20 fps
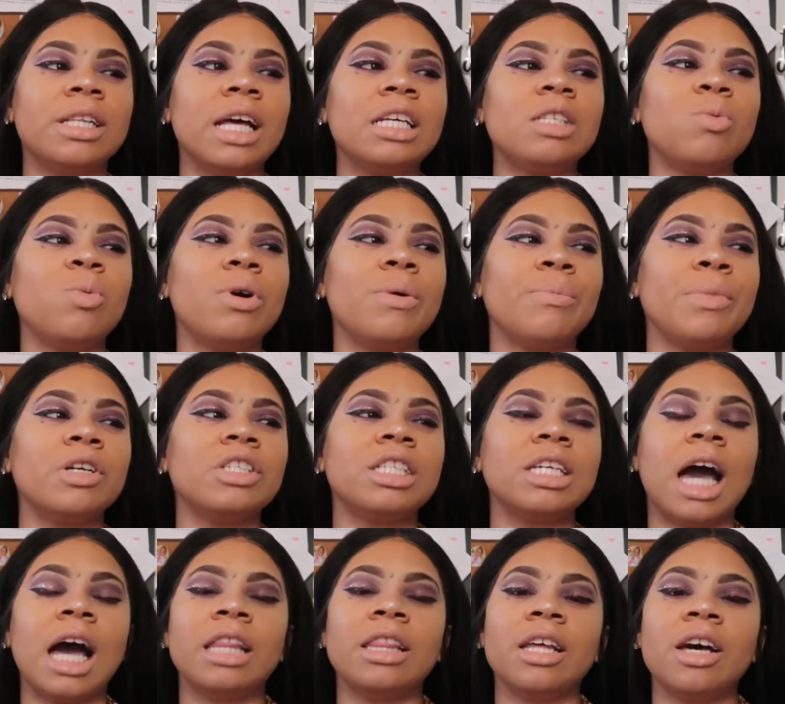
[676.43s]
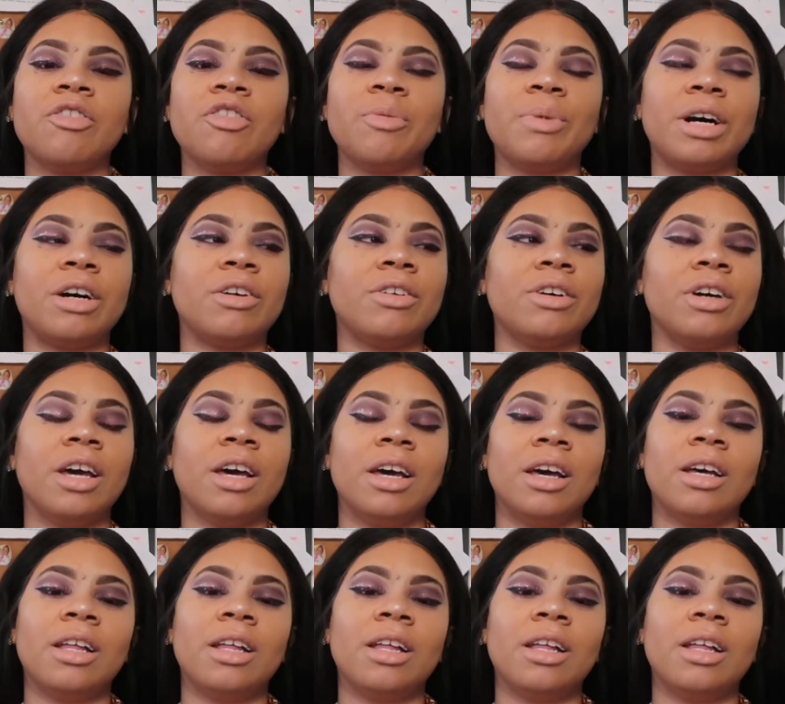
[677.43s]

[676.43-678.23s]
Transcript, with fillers: that's what mostly I love about